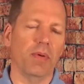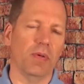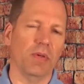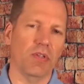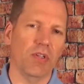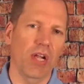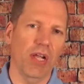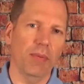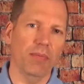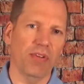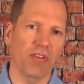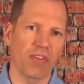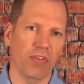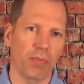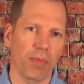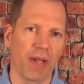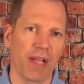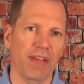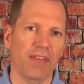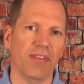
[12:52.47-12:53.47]
James
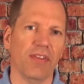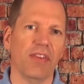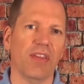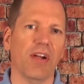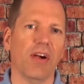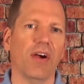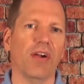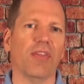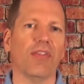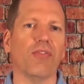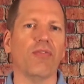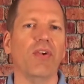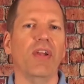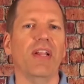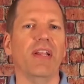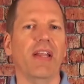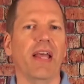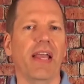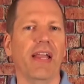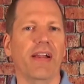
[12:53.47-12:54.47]
explains that there are three
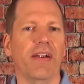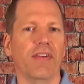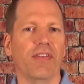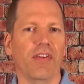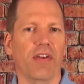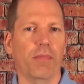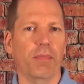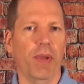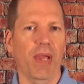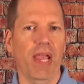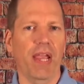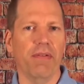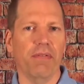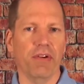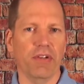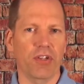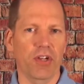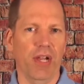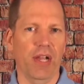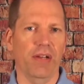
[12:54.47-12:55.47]
layers of behavior
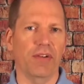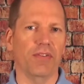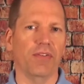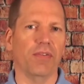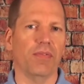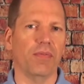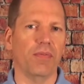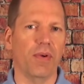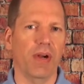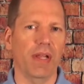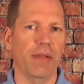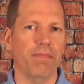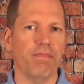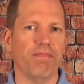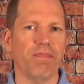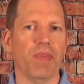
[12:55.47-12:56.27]
change, right?